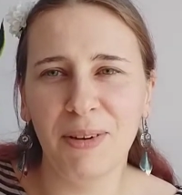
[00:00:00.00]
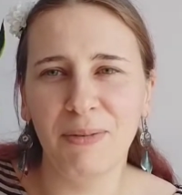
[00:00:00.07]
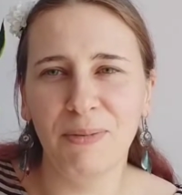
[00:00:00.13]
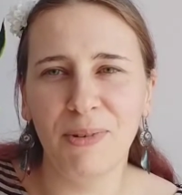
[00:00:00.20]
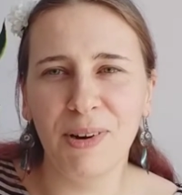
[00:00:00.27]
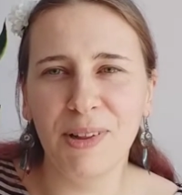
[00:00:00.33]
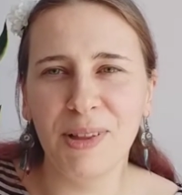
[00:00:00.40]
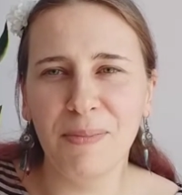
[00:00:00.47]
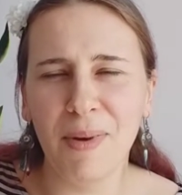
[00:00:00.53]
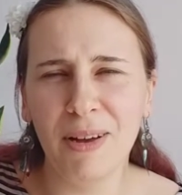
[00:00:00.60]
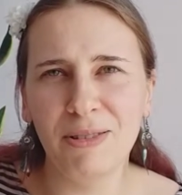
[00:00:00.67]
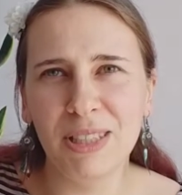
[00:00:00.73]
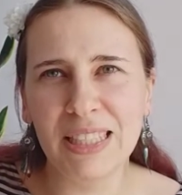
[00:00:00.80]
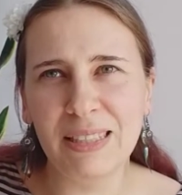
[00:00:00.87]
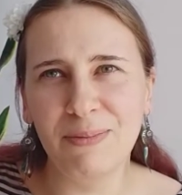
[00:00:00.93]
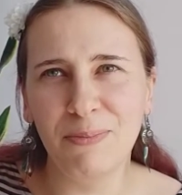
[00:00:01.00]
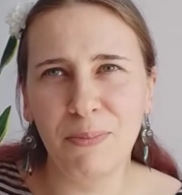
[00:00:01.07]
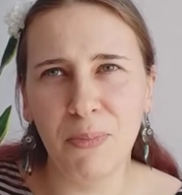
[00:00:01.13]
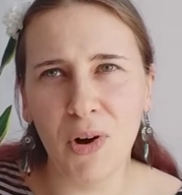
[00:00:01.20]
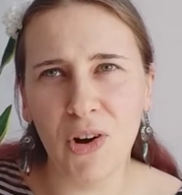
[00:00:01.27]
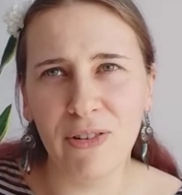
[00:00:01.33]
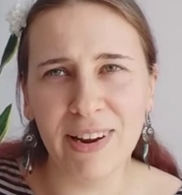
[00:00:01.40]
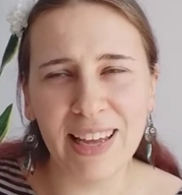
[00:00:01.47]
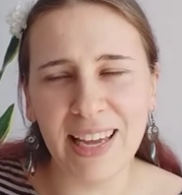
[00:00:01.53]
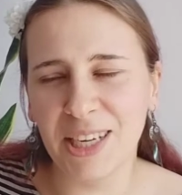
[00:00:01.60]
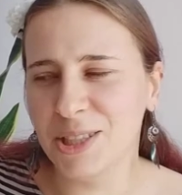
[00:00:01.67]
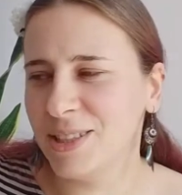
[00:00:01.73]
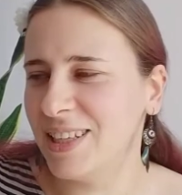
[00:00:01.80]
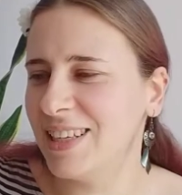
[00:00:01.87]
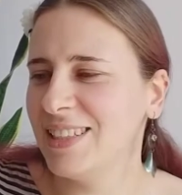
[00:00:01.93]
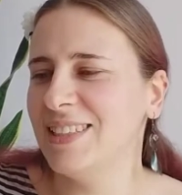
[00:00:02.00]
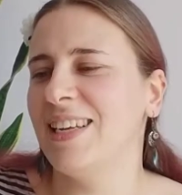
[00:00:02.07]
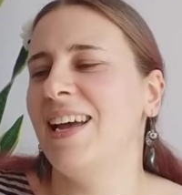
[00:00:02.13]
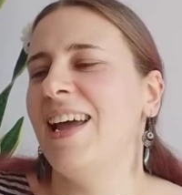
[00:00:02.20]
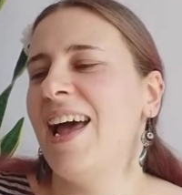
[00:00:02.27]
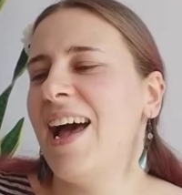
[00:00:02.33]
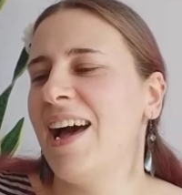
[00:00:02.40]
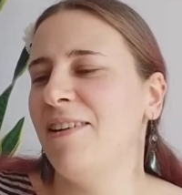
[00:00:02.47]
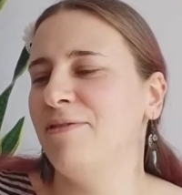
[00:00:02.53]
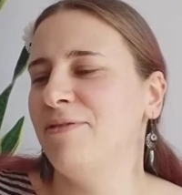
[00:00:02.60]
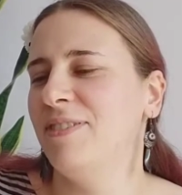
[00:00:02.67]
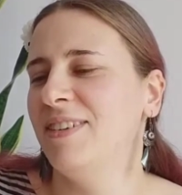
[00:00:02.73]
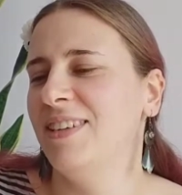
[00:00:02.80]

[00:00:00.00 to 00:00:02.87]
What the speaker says: one of the most boring-ish things I have.